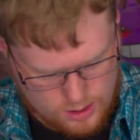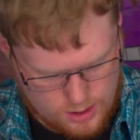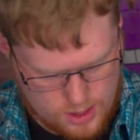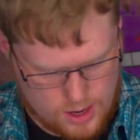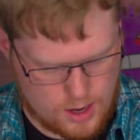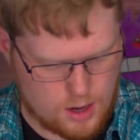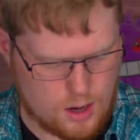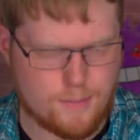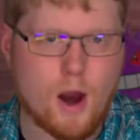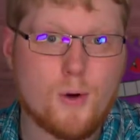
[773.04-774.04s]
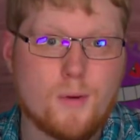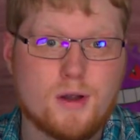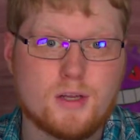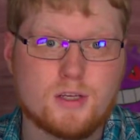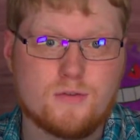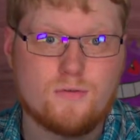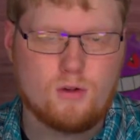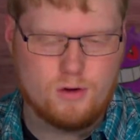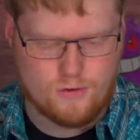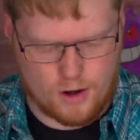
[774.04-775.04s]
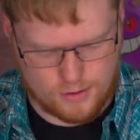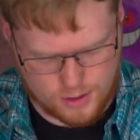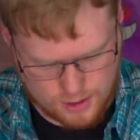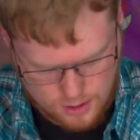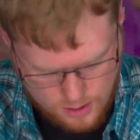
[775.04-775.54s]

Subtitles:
the power button is fully rounded,